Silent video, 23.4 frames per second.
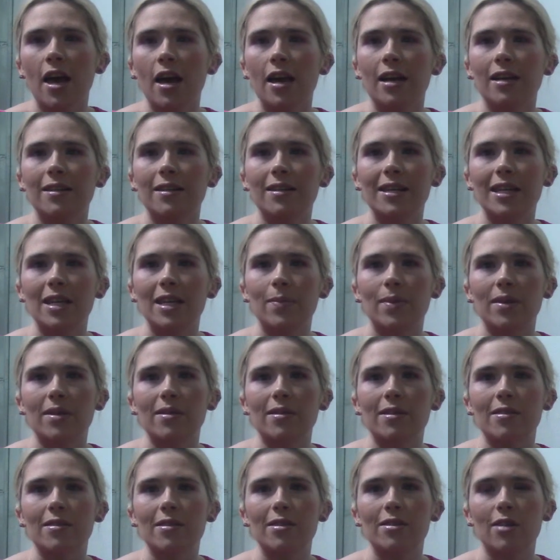tea
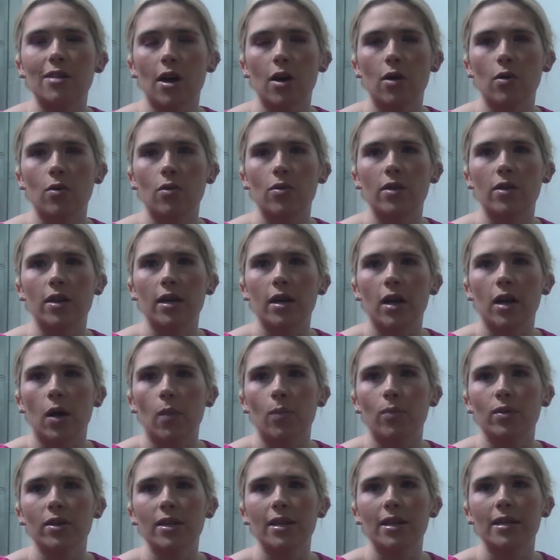businesses out there,
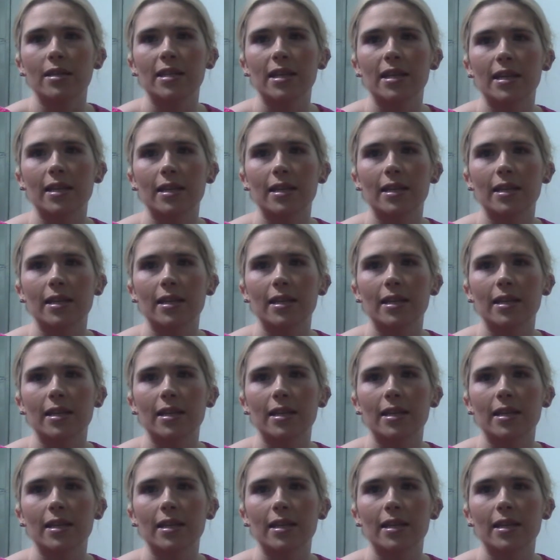please